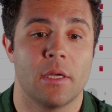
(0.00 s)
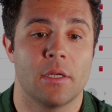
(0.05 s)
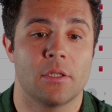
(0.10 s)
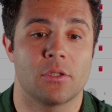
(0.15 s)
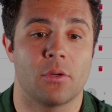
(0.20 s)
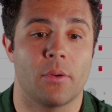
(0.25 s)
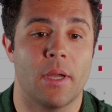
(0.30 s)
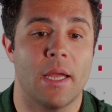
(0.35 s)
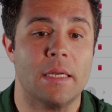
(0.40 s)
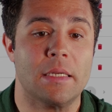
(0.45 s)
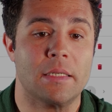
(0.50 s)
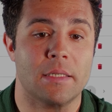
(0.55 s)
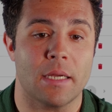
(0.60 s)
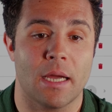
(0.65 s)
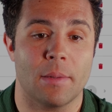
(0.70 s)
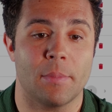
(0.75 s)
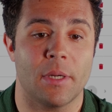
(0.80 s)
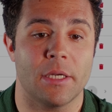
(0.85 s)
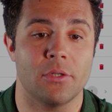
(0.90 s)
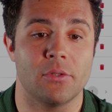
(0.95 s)
So
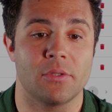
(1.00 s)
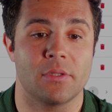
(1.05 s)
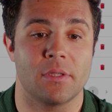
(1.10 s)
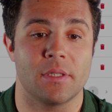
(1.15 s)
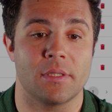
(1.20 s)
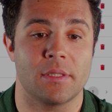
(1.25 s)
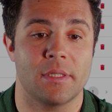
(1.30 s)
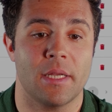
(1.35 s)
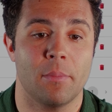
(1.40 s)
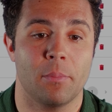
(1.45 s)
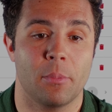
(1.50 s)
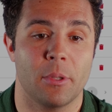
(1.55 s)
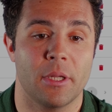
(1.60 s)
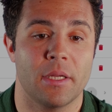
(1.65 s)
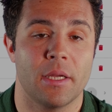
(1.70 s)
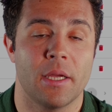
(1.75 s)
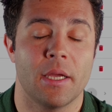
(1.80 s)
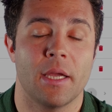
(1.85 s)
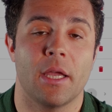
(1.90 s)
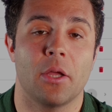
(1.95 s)
anytime I use this
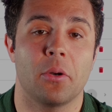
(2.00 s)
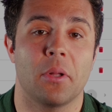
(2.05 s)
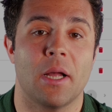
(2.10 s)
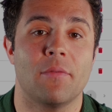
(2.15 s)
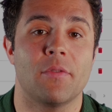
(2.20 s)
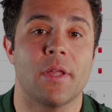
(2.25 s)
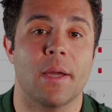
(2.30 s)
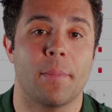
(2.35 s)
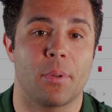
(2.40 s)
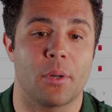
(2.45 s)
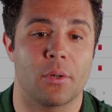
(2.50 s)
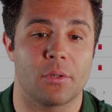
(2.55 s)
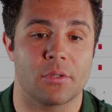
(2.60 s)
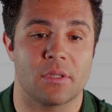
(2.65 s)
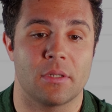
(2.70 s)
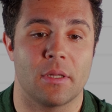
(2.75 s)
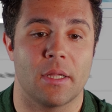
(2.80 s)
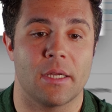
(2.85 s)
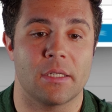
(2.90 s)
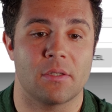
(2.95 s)
template, it'll have that
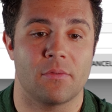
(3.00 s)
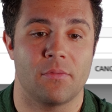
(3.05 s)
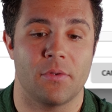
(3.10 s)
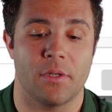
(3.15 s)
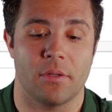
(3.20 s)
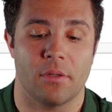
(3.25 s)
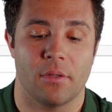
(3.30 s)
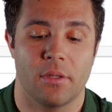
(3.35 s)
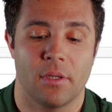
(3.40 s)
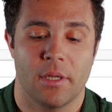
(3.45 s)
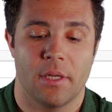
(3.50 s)
personalized feel.